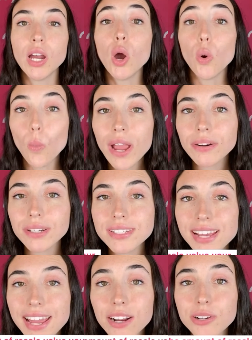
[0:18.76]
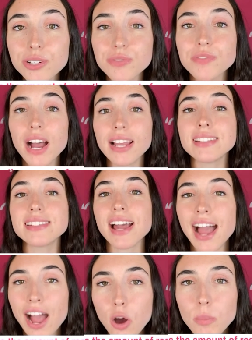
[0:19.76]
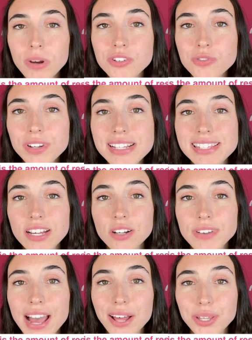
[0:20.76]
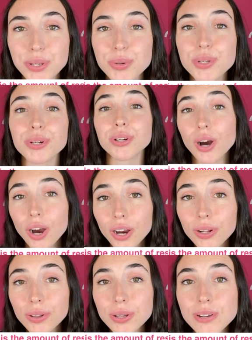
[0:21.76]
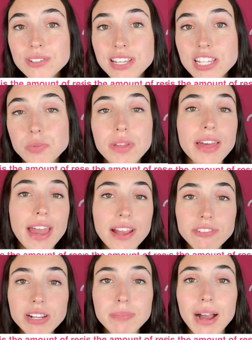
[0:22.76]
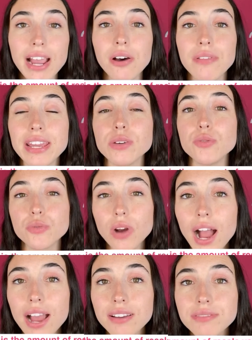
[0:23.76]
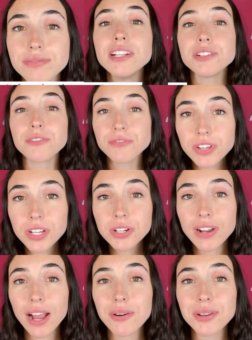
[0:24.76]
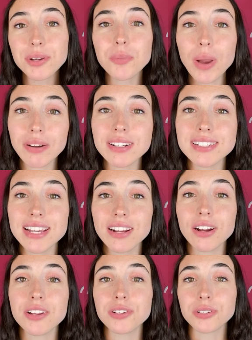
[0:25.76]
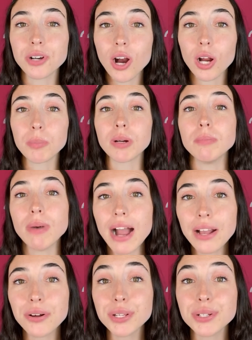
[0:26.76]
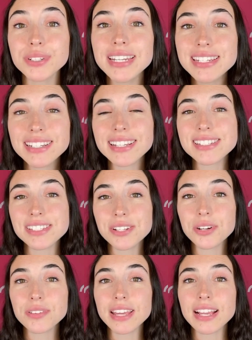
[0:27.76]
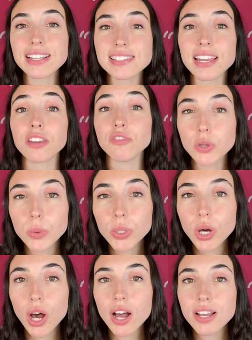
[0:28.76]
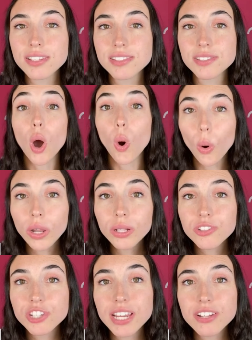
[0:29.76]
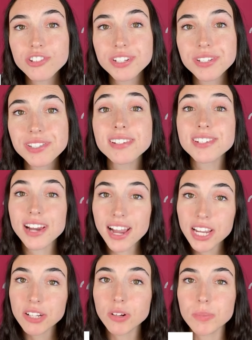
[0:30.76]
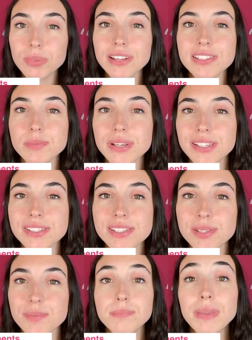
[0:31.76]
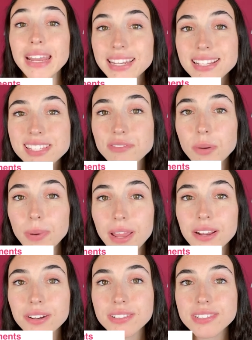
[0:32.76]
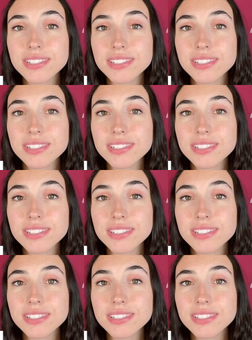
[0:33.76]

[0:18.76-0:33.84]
Wear and tear defines how much resale value your car loses with every mile that you drive. To figure out your wear and tear on your car per mile, you'll need to consider things like fuel costs, oil changes, tire replacements, maintenance and repairs,